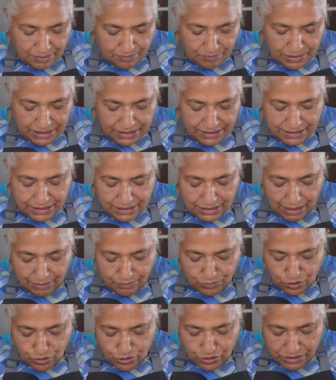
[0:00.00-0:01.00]
place it, I'm
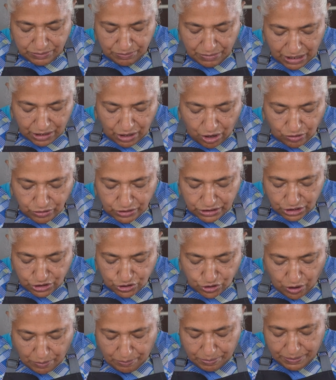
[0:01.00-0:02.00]
using my
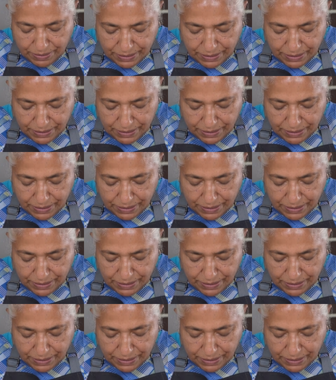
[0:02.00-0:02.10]
countertop.